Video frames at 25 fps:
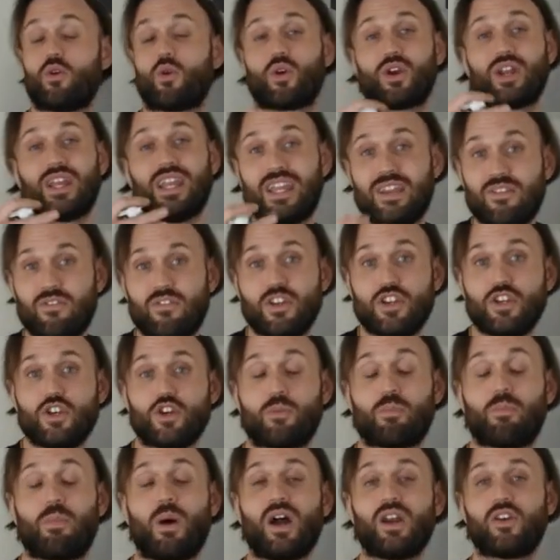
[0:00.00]
Or even
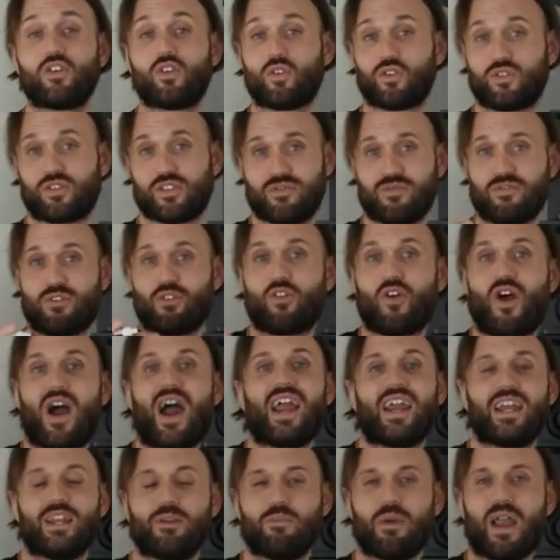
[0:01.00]
your bundles and
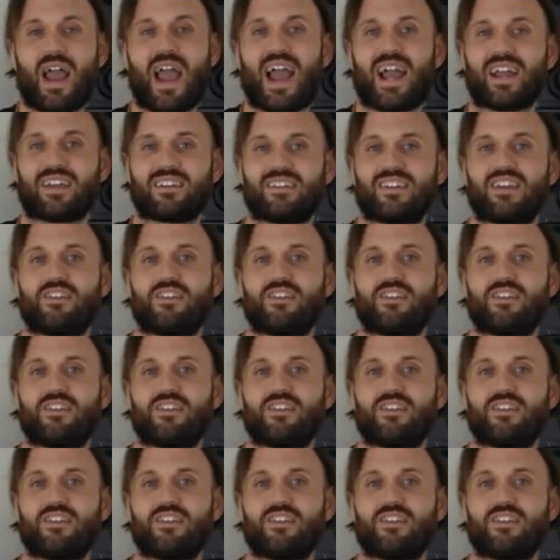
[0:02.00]
variety packs.